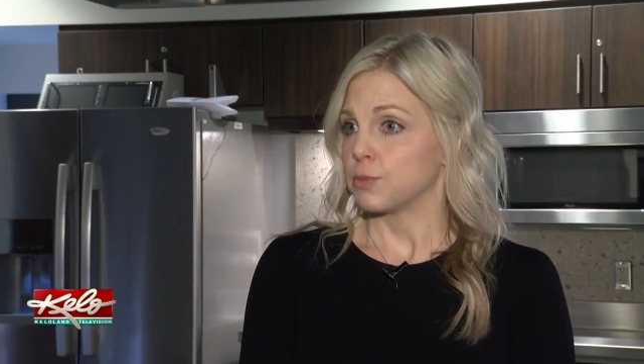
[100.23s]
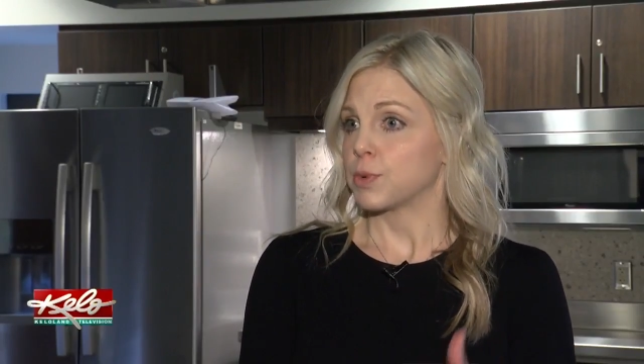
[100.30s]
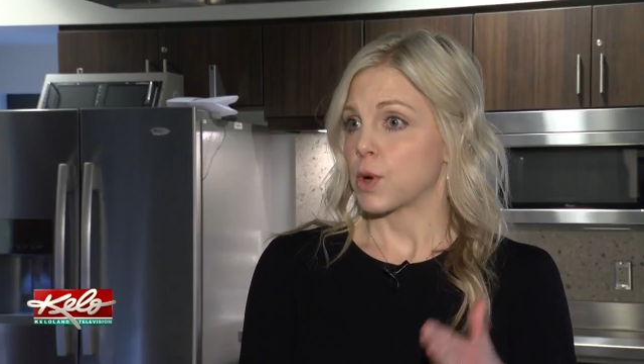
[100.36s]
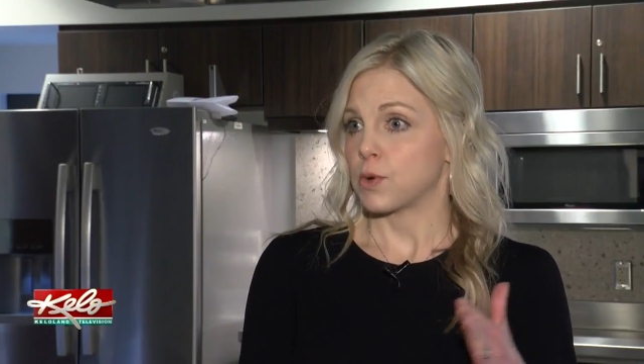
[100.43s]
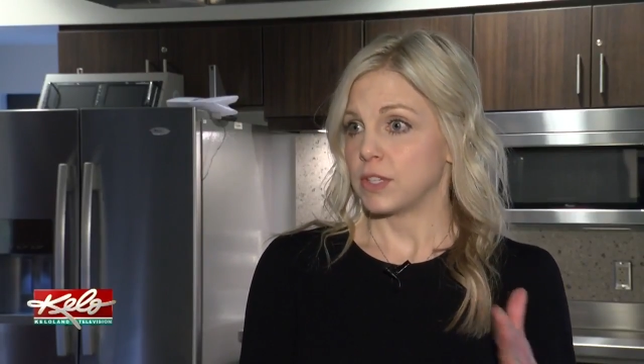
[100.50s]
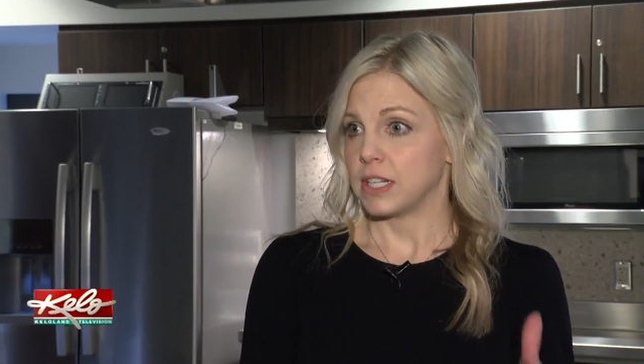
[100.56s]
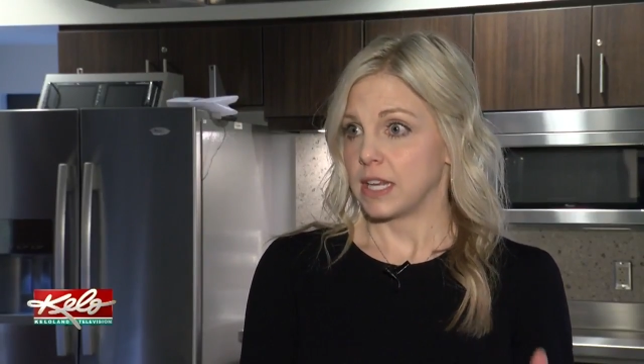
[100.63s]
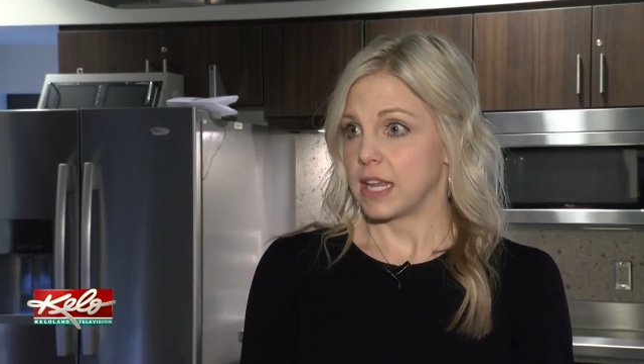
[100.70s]

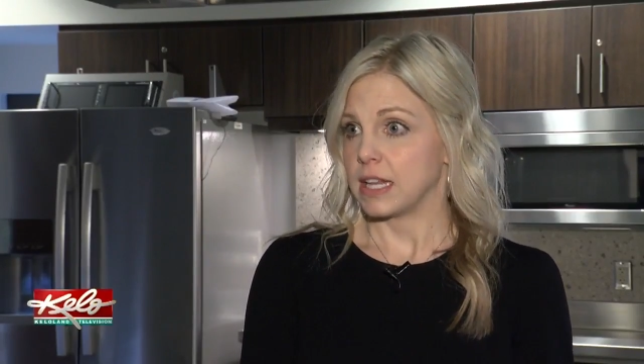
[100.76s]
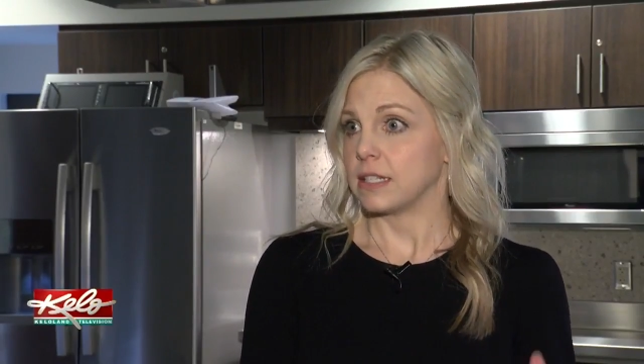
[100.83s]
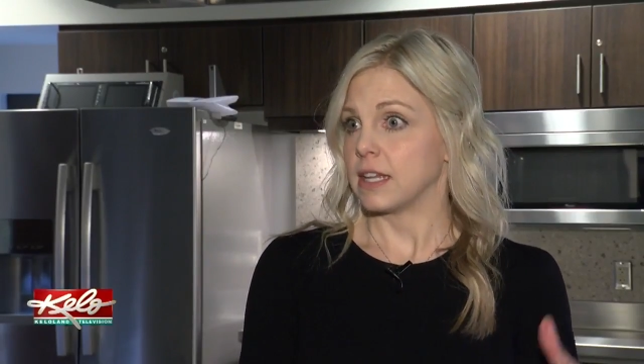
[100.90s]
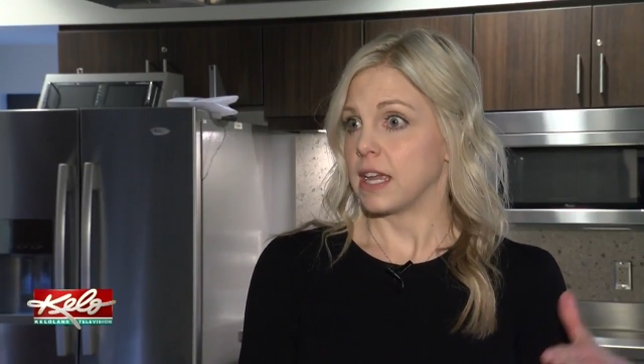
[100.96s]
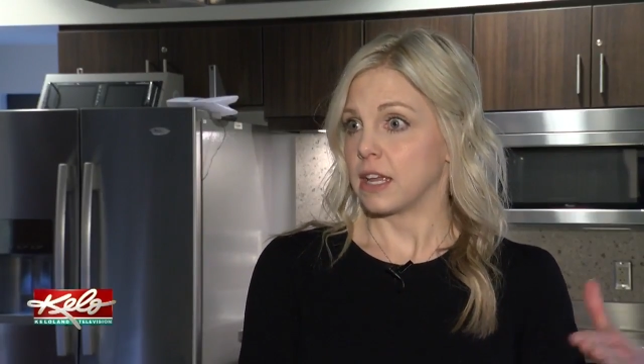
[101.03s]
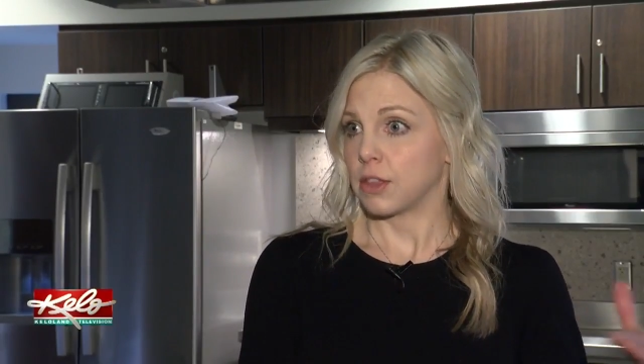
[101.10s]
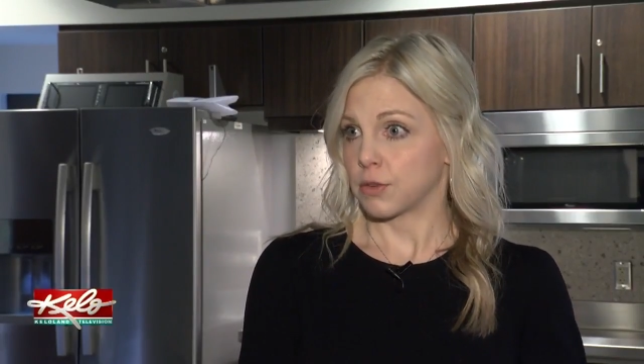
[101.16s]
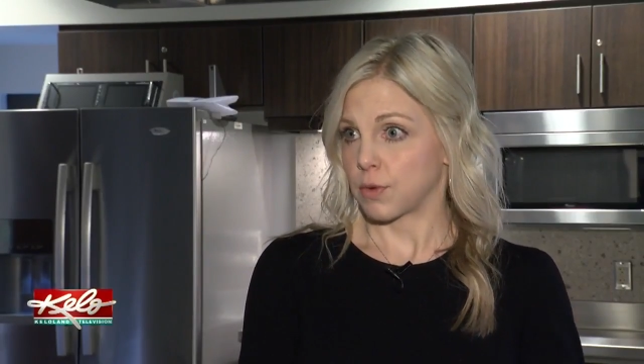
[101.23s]
protein
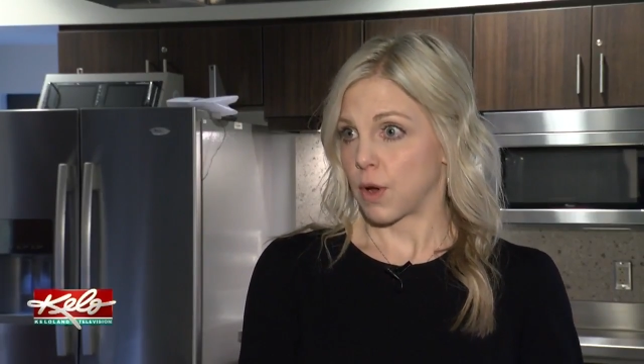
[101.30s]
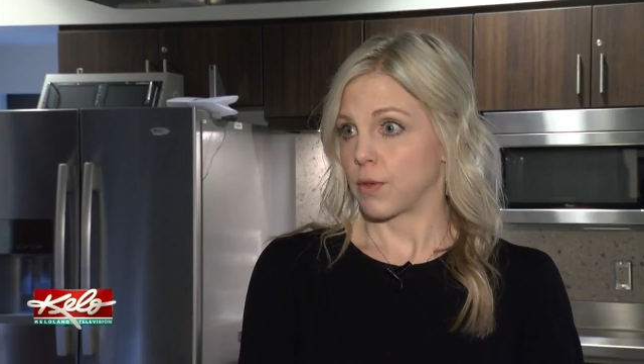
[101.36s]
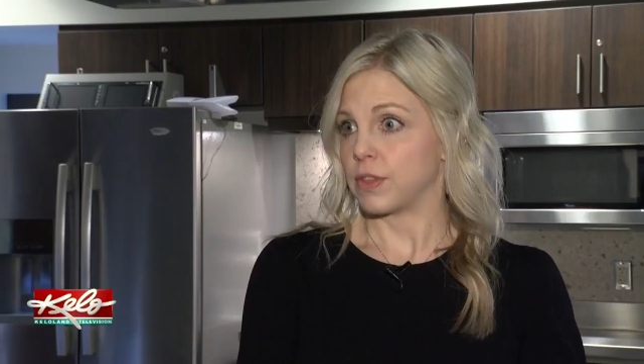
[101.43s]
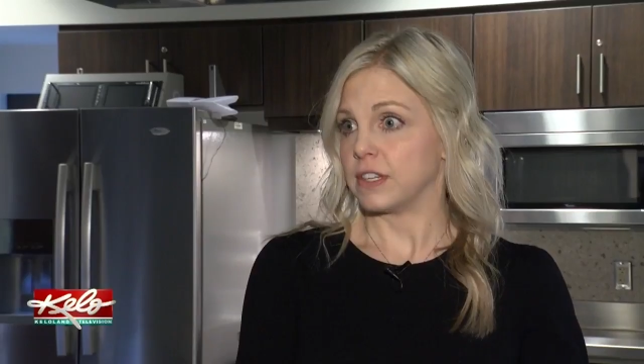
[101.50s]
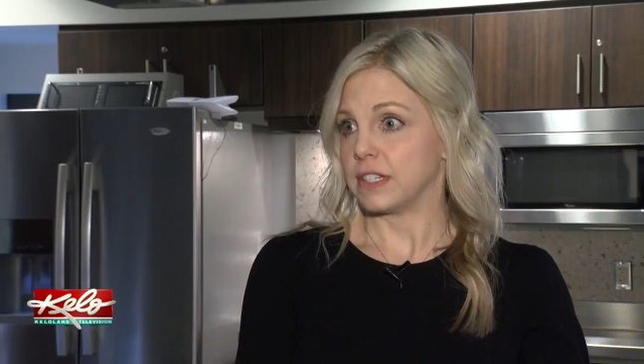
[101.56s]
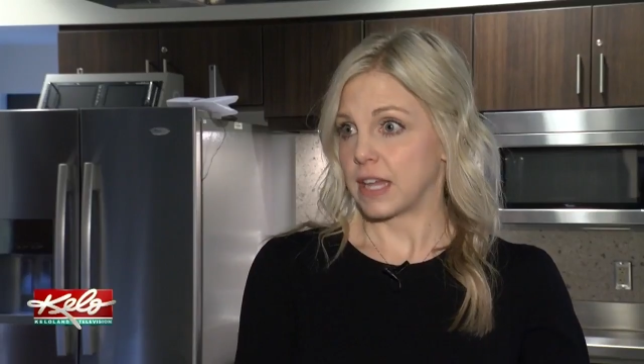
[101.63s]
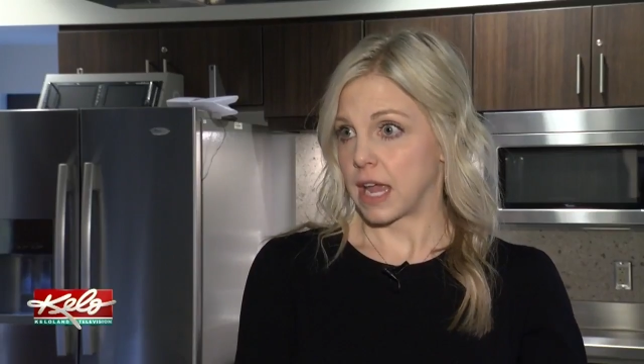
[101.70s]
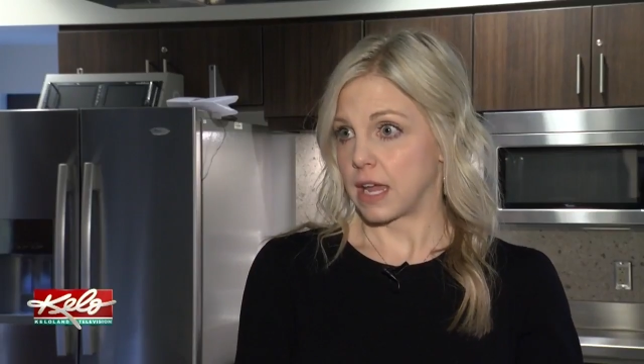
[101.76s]
intake throughout
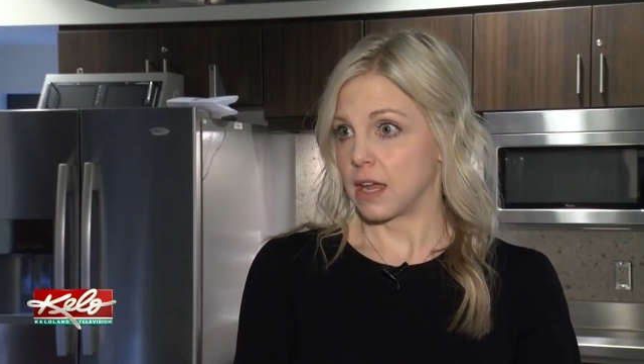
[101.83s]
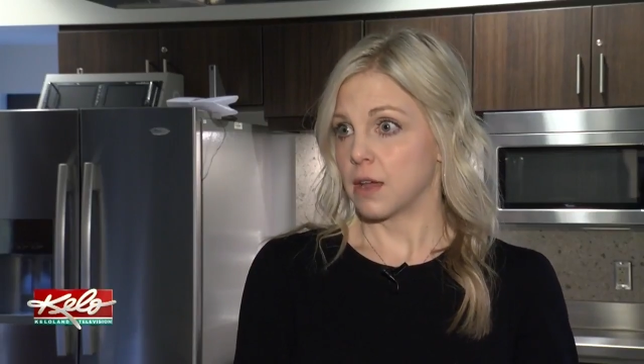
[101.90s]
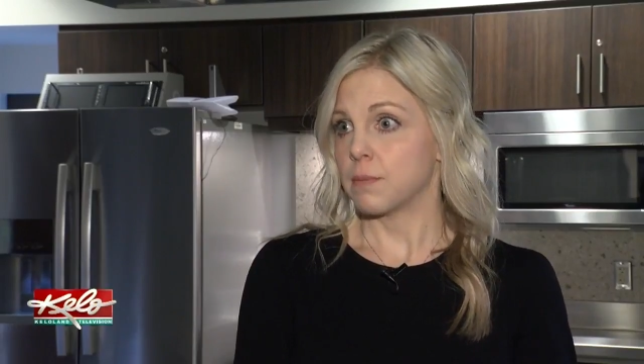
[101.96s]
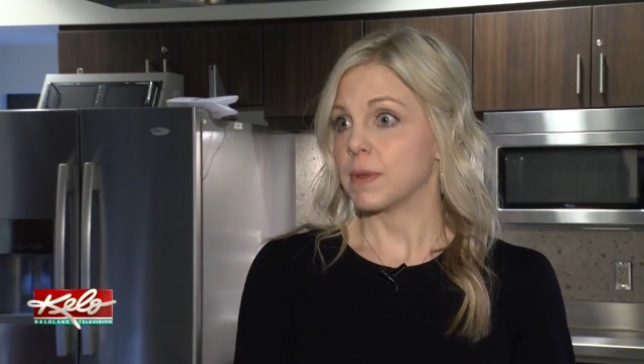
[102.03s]
the day